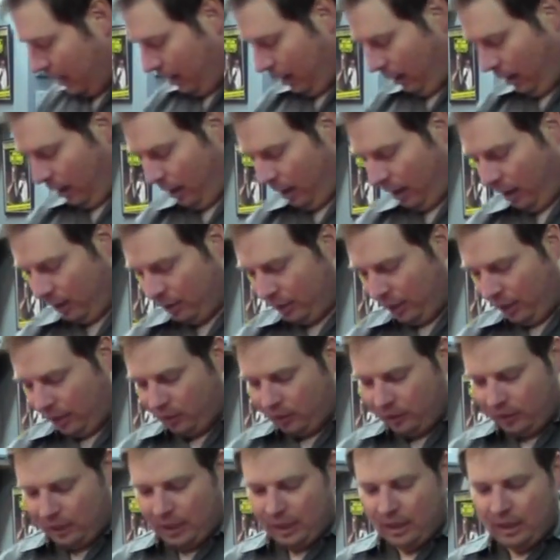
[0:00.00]
The
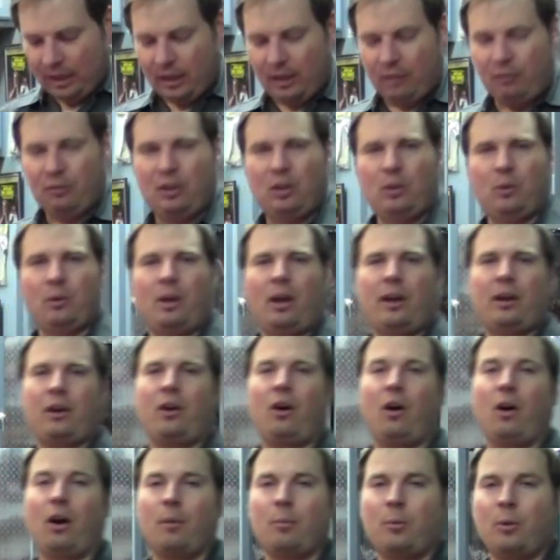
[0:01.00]
other thing, if you do a lot
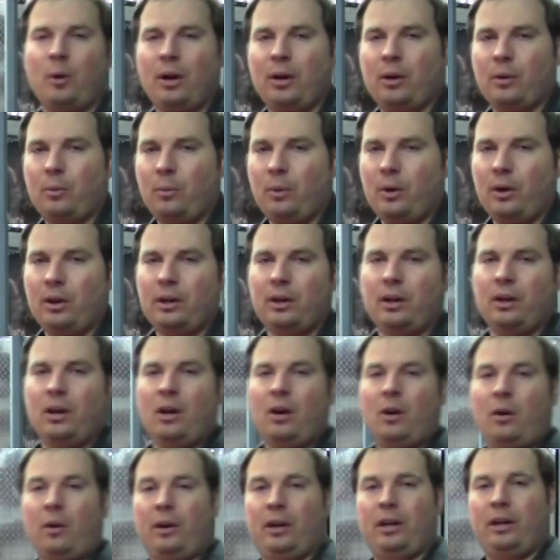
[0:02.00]
of carburetor work,
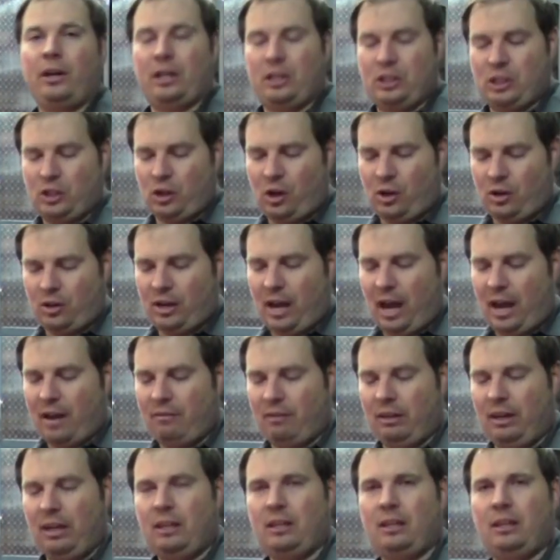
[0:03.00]
or you're going to start
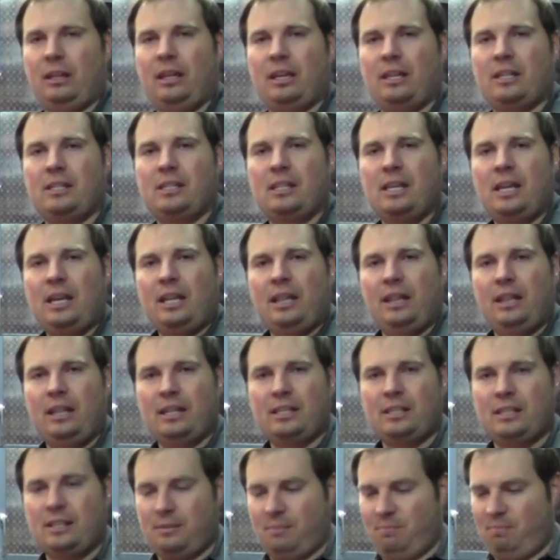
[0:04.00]
diving into this,
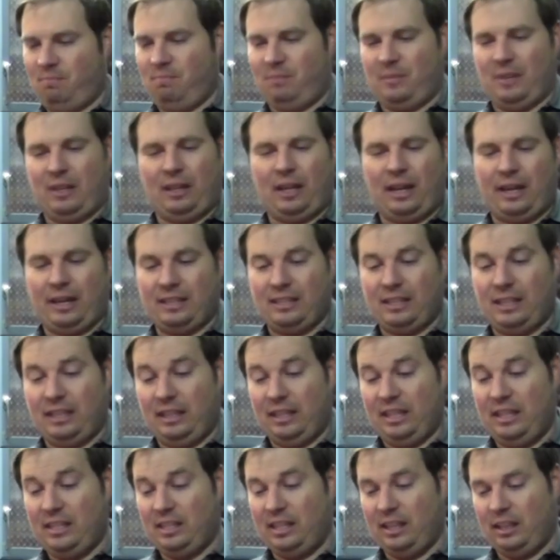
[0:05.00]
and like I
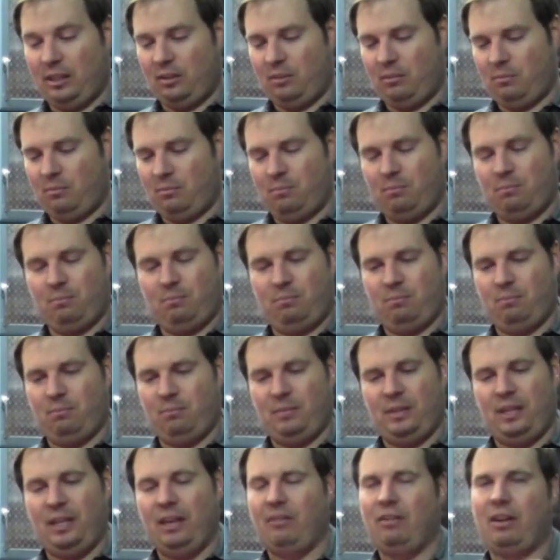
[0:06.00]
said, these get
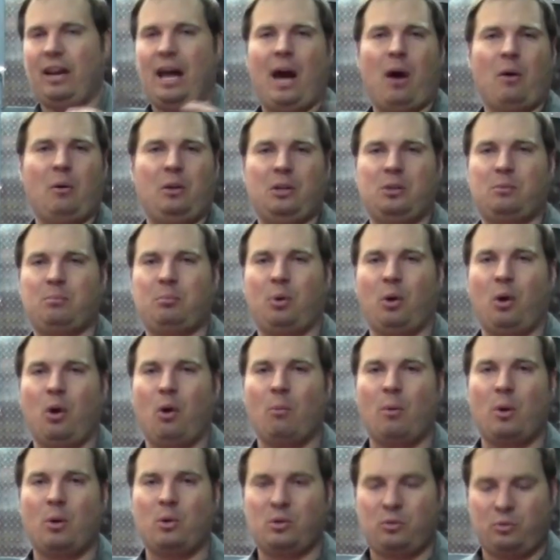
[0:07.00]
given out as
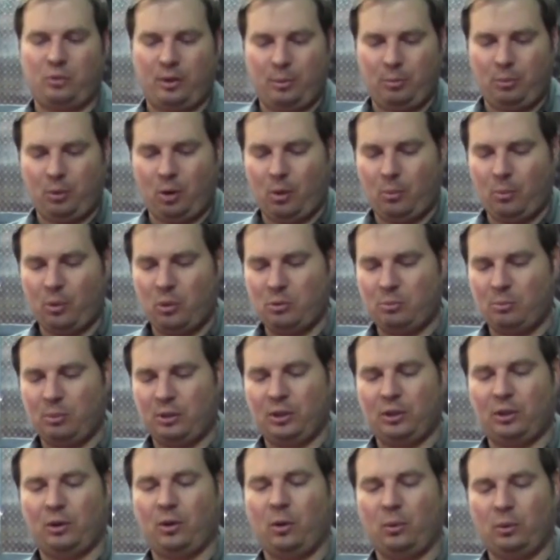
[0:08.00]
promos, free promos,
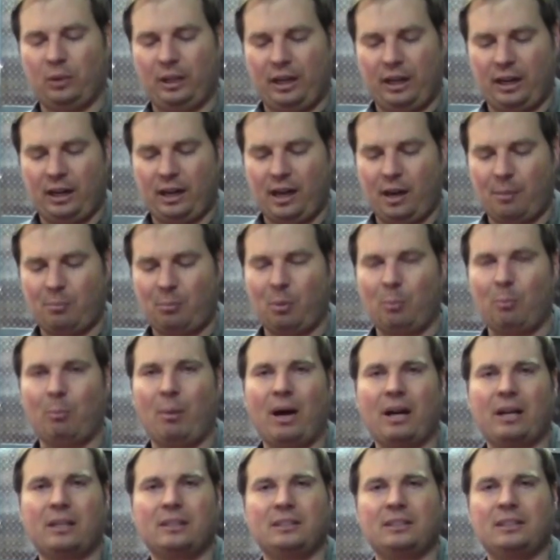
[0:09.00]
but they're only a couple
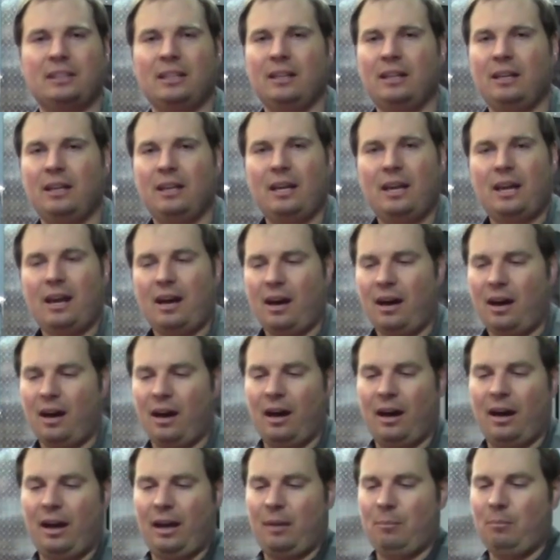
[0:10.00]
bucks
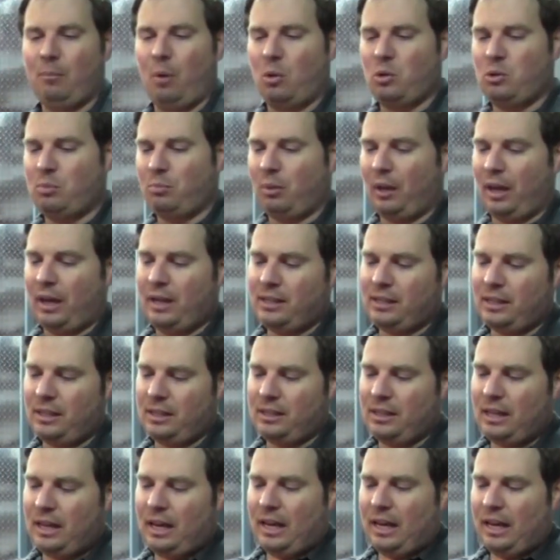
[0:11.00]
in most
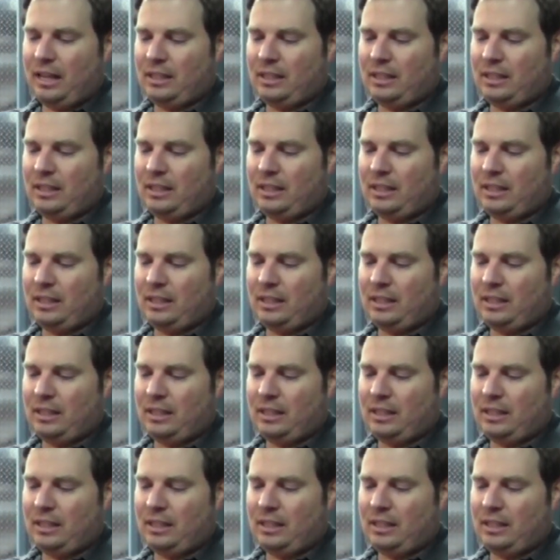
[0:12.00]
places.